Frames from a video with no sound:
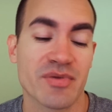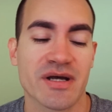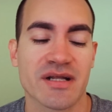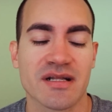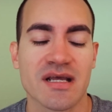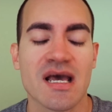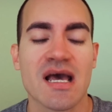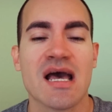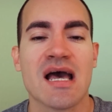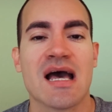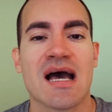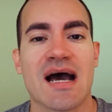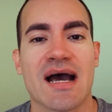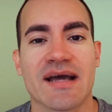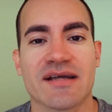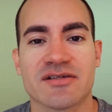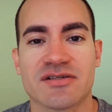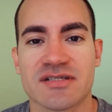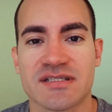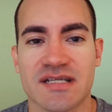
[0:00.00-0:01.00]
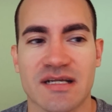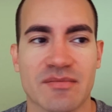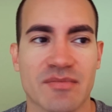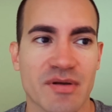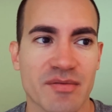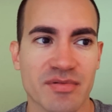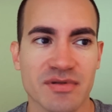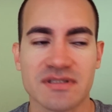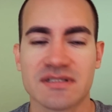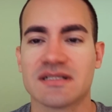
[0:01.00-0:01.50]
But I understand
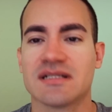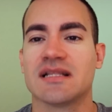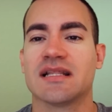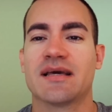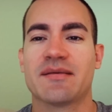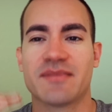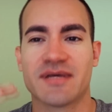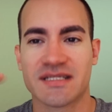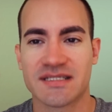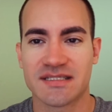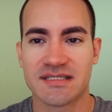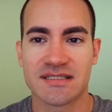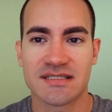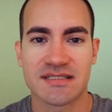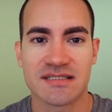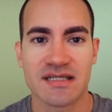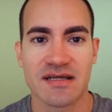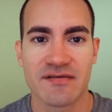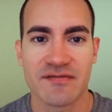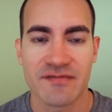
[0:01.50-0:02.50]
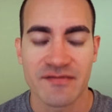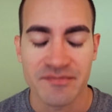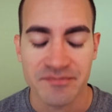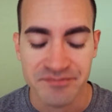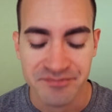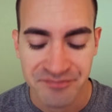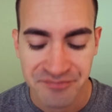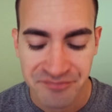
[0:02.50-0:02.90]
people's limits and stuff.